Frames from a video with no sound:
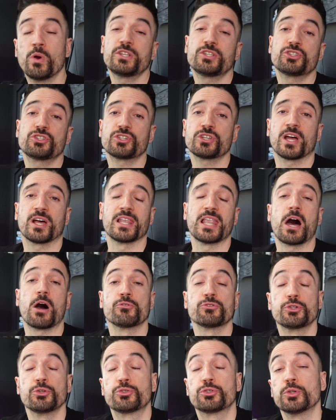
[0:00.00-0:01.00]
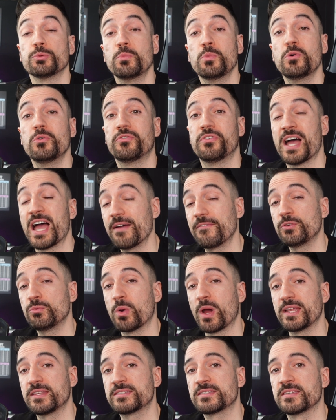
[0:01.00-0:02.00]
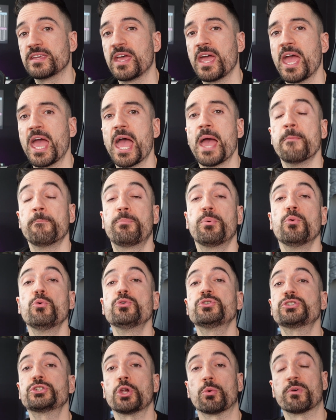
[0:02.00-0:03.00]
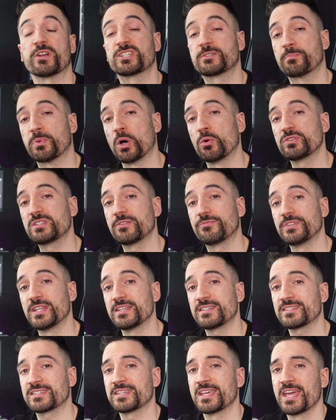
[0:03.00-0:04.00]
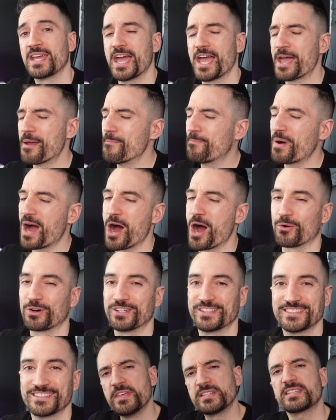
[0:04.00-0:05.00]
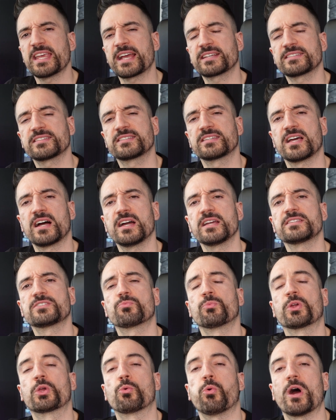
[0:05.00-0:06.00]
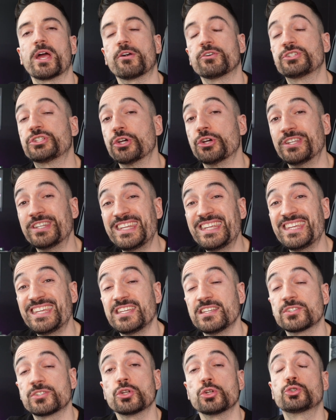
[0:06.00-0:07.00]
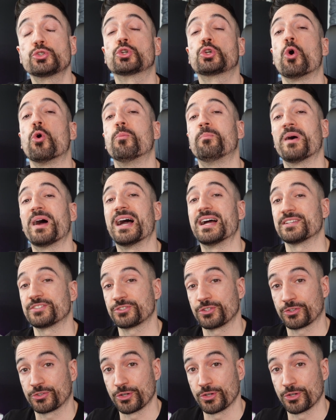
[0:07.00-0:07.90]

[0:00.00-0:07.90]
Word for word: which allows you to move heavy weights and boost your explosiveness and power. This exercise requires your knees to go past your